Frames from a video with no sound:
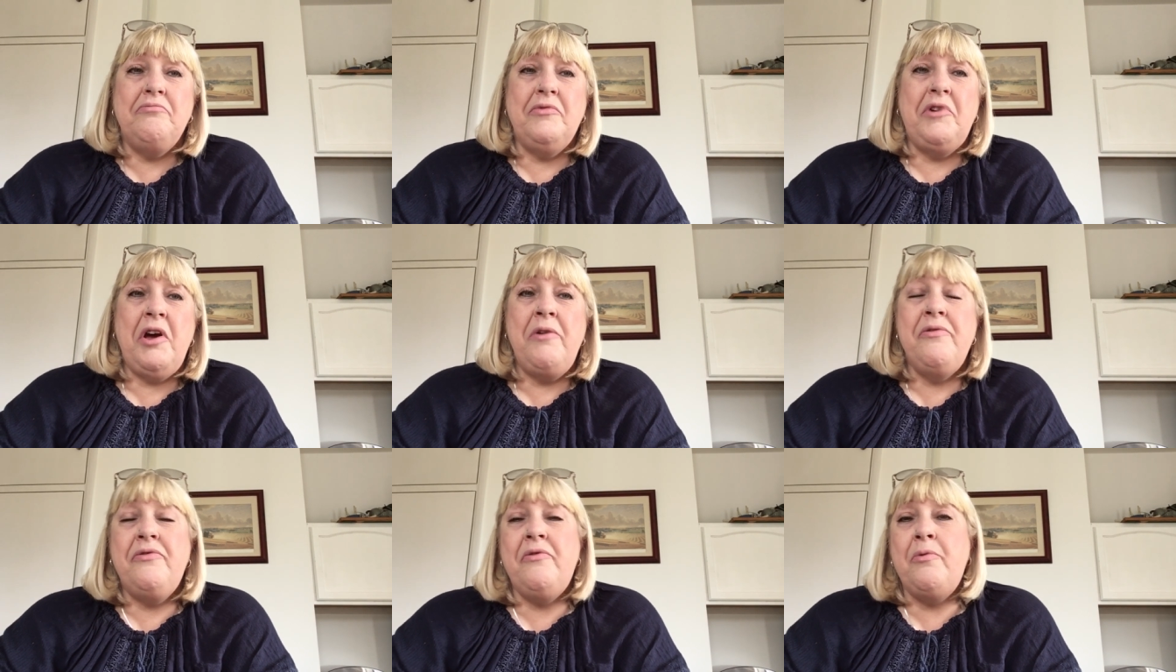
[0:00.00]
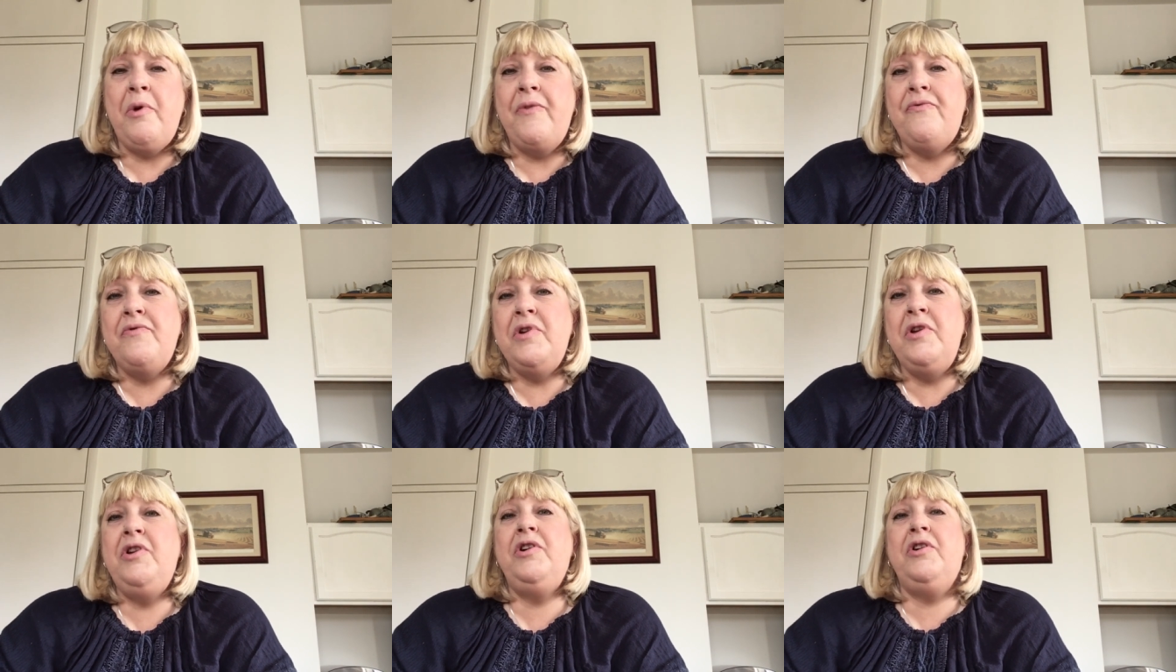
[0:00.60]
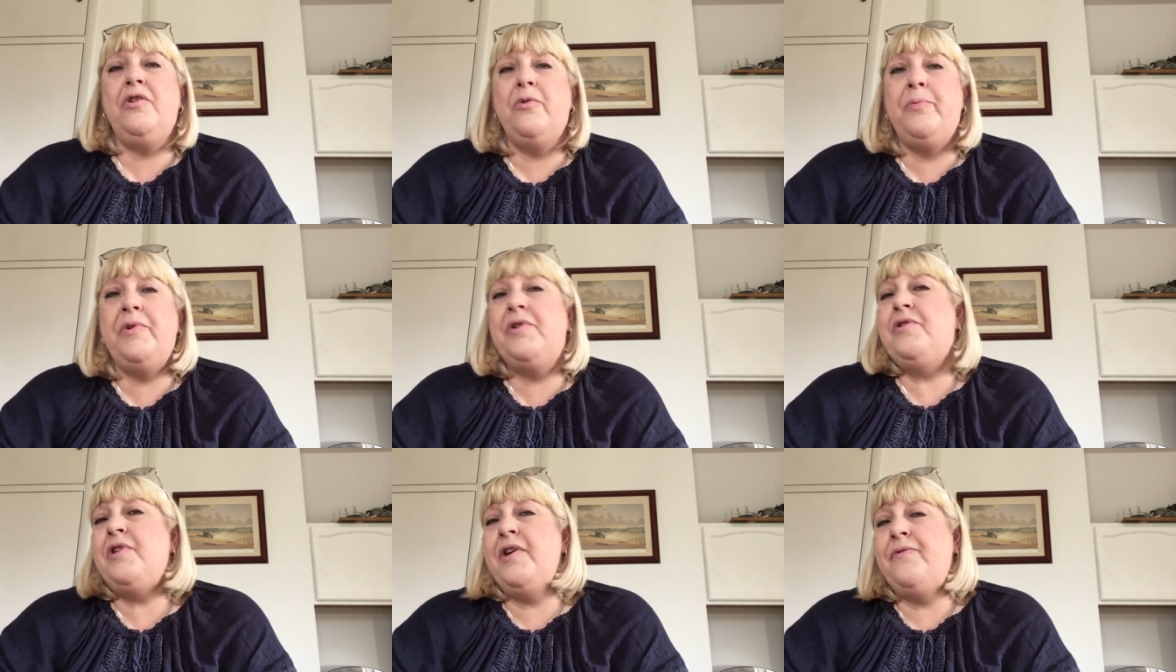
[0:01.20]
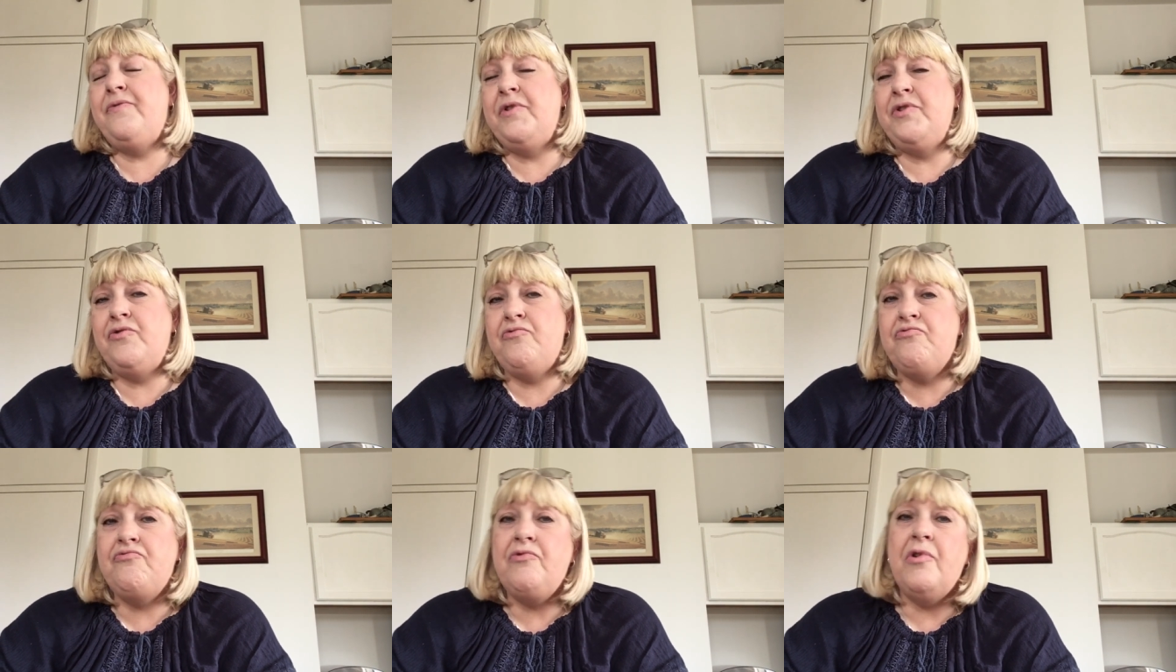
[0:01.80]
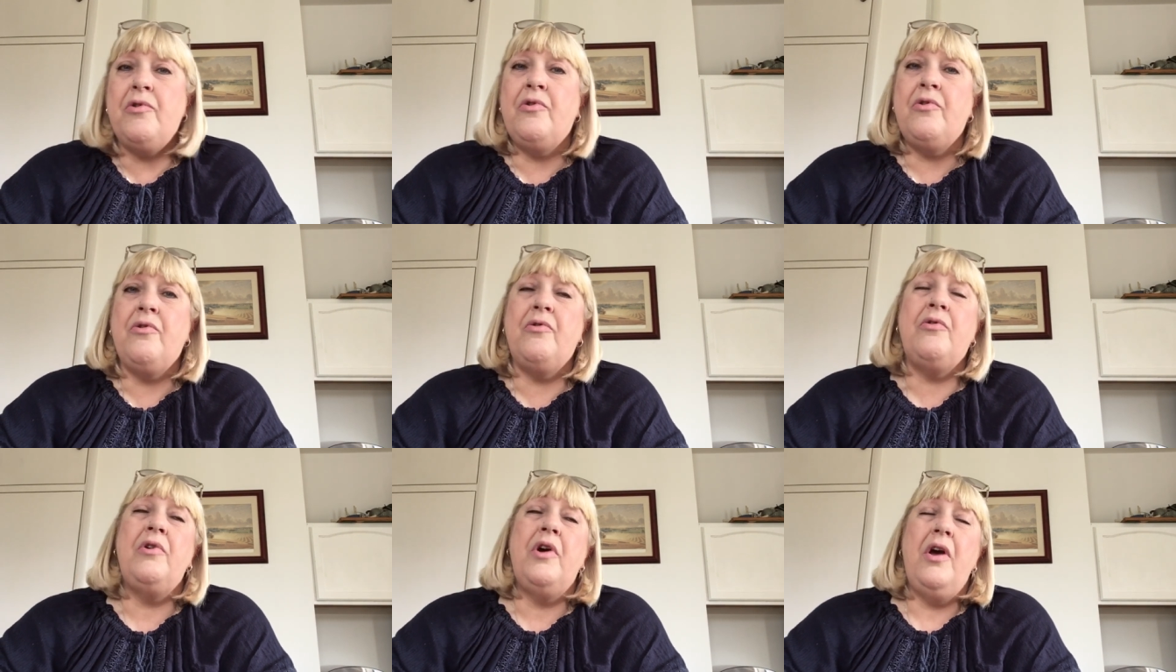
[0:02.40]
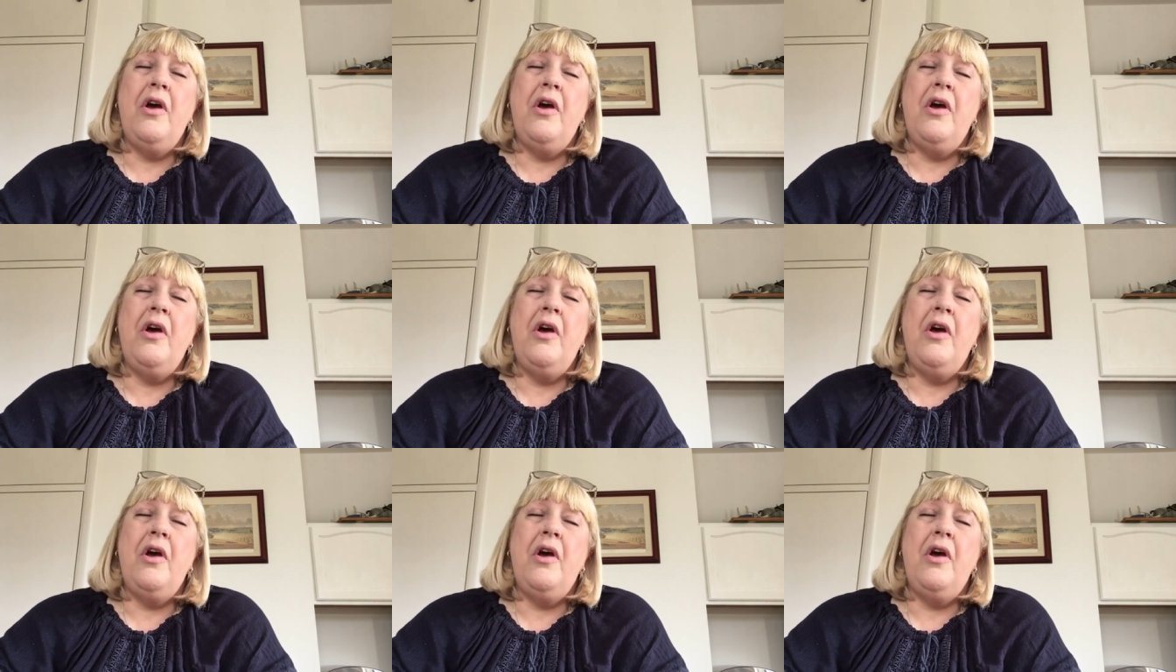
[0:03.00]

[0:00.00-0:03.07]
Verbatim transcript: going through every cupboard, every drawer,